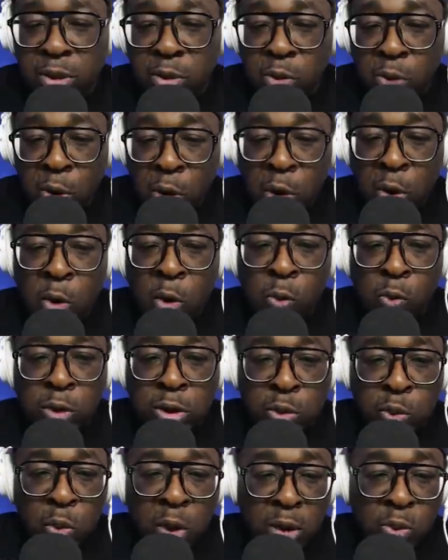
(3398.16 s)
you was
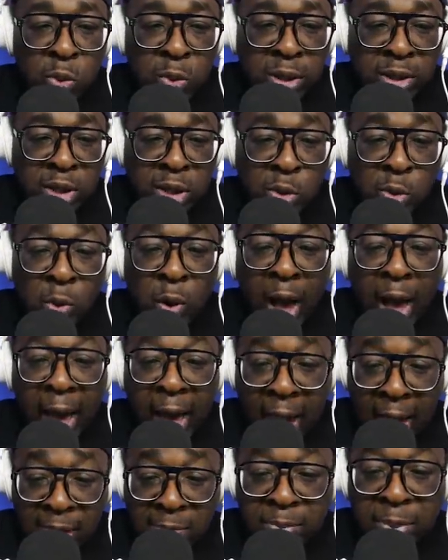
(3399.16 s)
one with you
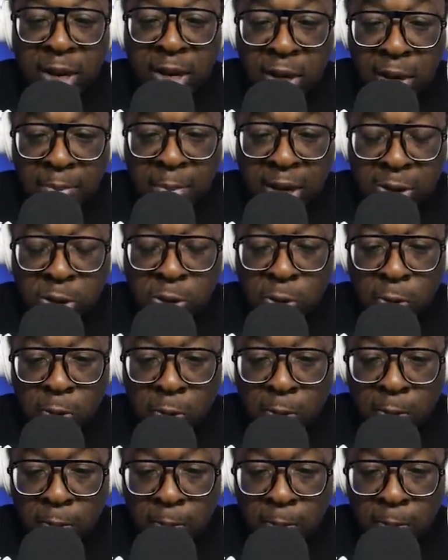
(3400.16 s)
and Peter Metro.